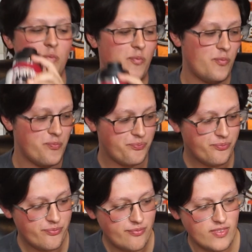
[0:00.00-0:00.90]

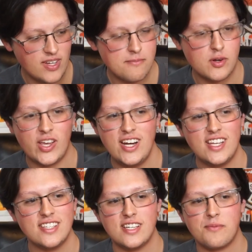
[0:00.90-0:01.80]
Bro, candy
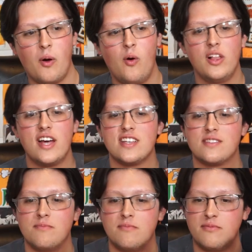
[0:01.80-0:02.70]
can suck my whole ass
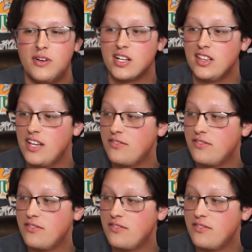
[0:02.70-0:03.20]
fucking left